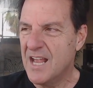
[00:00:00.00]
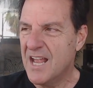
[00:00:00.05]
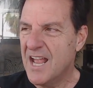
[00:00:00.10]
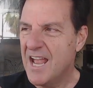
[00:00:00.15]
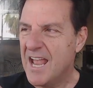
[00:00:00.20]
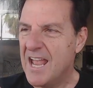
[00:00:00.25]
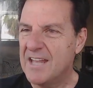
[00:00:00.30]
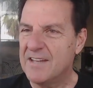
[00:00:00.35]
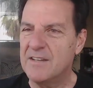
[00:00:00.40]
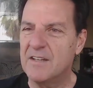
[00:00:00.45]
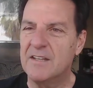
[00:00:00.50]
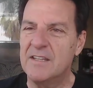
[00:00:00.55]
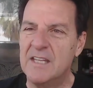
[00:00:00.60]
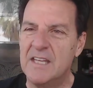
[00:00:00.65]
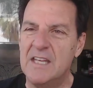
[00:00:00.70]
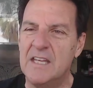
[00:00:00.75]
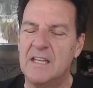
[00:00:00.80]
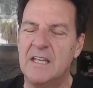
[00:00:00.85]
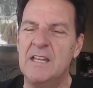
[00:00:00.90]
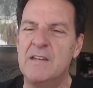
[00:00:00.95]
And
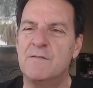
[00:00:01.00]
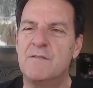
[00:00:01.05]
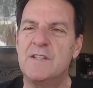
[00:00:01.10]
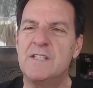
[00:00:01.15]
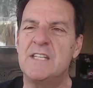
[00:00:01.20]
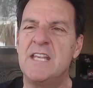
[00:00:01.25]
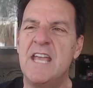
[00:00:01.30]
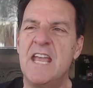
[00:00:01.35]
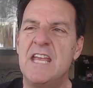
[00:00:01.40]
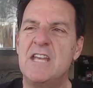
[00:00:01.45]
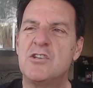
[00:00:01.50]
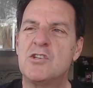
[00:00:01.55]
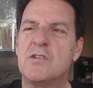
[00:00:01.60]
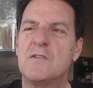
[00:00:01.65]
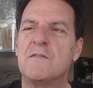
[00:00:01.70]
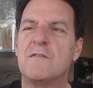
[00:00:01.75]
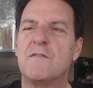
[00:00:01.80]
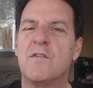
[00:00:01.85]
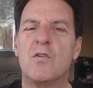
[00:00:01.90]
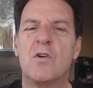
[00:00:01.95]
the
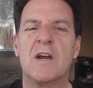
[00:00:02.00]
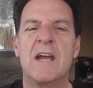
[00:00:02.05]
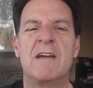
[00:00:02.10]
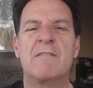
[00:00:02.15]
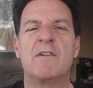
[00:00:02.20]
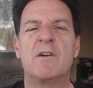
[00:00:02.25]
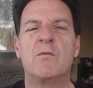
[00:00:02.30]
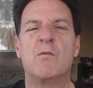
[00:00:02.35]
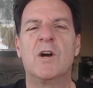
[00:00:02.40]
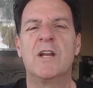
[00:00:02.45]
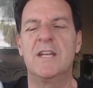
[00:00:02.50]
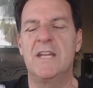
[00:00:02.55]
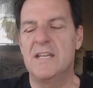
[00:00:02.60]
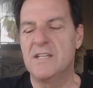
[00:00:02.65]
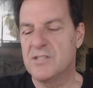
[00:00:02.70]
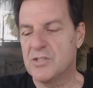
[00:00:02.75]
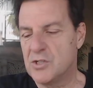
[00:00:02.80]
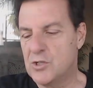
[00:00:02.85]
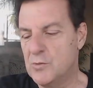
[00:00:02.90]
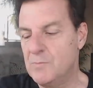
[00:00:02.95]
invitation for everyone
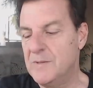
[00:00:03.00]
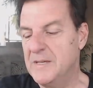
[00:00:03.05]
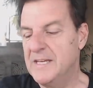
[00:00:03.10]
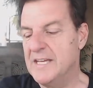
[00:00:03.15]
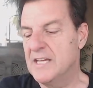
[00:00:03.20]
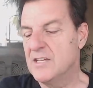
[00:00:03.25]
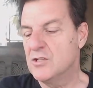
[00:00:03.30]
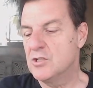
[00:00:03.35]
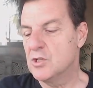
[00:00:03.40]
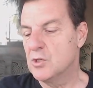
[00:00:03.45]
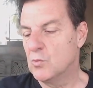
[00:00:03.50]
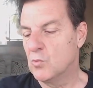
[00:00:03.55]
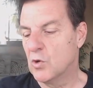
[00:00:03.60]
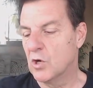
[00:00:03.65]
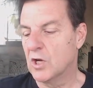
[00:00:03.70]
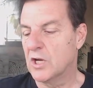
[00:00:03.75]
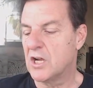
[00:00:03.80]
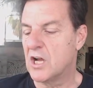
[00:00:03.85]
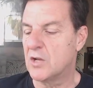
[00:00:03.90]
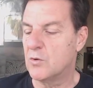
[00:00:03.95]
is to begin to
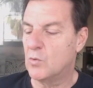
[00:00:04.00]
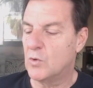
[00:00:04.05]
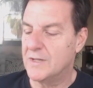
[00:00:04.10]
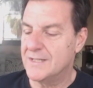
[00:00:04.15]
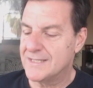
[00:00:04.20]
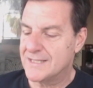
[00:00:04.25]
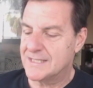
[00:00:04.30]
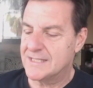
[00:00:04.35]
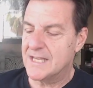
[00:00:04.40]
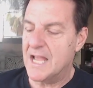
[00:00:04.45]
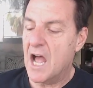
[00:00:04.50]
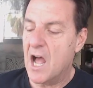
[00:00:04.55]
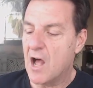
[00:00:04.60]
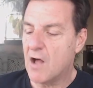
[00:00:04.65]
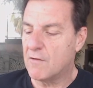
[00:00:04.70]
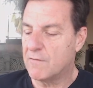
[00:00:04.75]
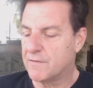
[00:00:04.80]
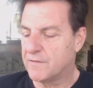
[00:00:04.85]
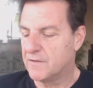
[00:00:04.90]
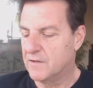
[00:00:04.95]
work on
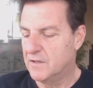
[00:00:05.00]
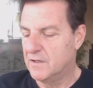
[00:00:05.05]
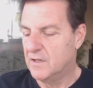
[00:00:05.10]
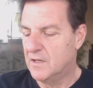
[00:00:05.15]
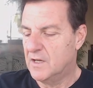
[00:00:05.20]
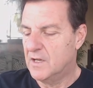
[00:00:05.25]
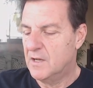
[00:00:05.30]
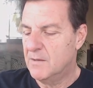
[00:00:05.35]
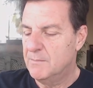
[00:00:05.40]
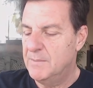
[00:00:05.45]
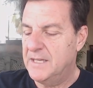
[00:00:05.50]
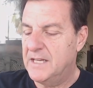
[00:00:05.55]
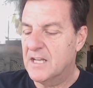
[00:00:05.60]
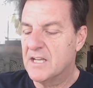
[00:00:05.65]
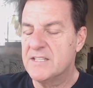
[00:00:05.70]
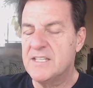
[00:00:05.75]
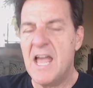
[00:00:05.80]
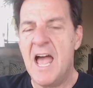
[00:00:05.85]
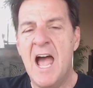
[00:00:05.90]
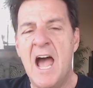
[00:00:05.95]
oneself,
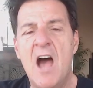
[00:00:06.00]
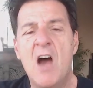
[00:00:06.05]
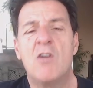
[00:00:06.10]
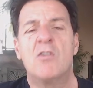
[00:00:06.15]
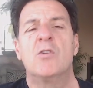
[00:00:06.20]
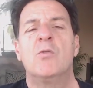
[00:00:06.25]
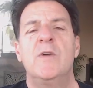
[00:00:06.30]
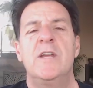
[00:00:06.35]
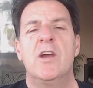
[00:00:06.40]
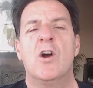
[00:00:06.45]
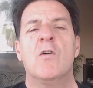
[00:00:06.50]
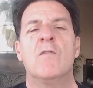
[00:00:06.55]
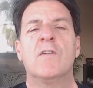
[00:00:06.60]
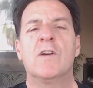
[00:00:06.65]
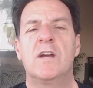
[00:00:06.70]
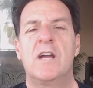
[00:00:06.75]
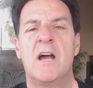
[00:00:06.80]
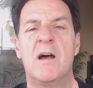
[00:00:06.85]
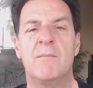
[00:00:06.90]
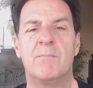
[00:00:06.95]
because how do we
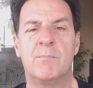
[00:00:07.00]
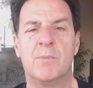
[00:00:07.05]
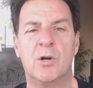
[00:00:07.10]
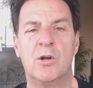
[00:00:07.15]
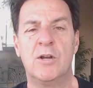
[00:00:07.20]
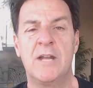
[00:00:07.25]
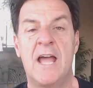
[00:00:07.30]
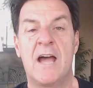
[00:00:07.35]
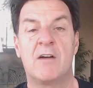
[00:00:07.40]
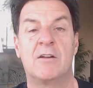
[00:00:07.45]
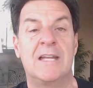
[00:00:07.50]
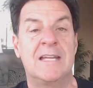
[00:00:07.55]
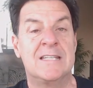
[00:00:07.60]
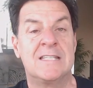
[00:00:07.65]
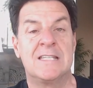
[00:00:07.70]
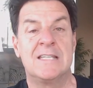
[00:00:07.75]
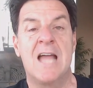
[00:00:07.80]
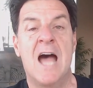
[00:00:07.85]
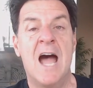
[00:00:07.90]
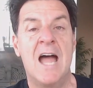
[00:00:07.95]
overcome burnout
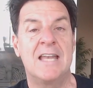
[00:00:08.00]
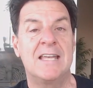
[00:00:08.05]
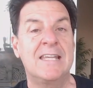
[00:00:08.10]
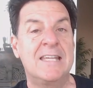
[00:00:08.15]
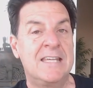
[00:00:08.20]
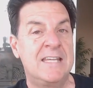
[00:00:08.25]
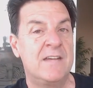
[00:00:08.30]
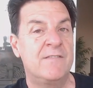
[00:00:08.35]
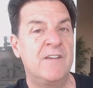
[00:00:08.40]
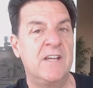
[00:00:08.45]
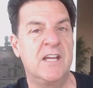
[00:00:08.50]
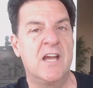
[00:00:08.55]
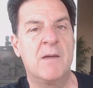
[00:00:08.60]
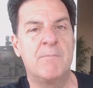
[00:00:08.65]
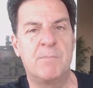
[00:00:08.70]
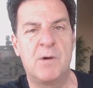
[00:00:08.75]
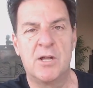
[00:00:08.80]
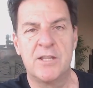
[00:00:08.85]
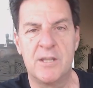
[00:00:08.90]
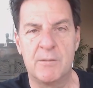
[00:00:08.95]
is not giving
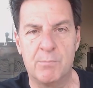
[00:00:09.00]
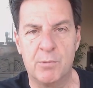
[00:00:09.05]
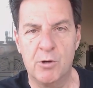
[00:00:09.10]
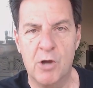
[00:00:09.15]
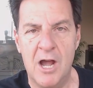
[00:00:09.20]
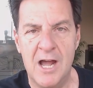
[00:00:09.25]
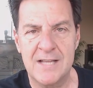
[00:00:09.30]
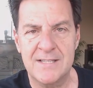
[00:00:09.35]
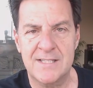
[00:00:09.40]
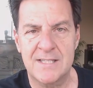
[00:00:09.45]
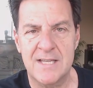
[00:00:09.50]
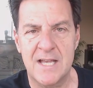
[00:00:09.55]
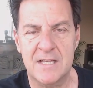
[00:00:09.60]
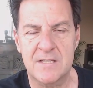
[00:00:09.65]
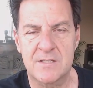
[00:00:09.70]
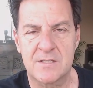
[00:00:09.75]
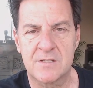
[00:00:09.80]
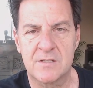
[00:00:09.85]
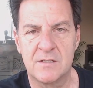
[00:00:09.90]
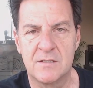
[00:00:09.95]
up on the
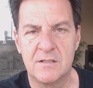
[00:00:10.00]
process.